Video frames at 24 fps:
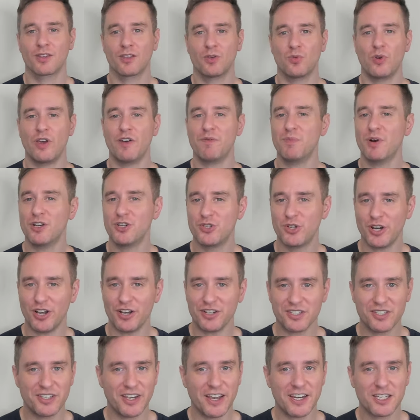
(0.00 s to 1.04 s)
We have Montreal
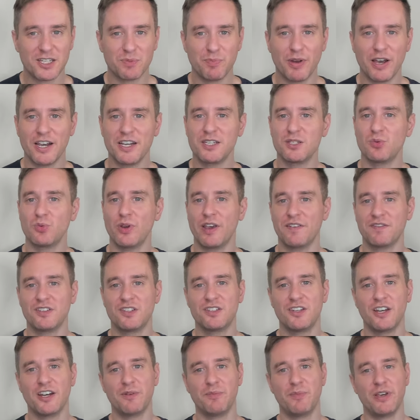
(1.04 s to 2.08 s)
steak spice, we have
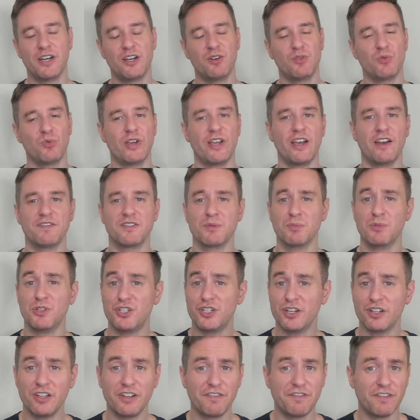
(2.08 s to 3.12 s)
cinnamon, we have some
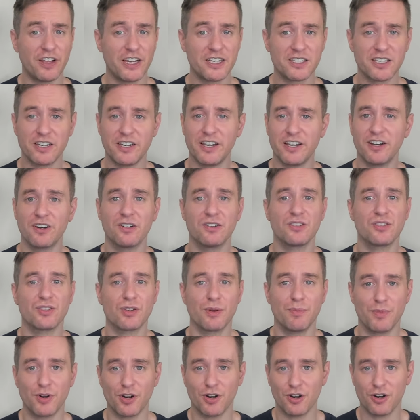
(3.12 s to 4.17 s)
chili flakes in here,
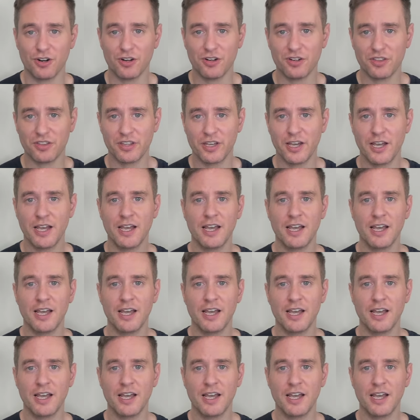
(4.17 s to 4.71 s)
some earth,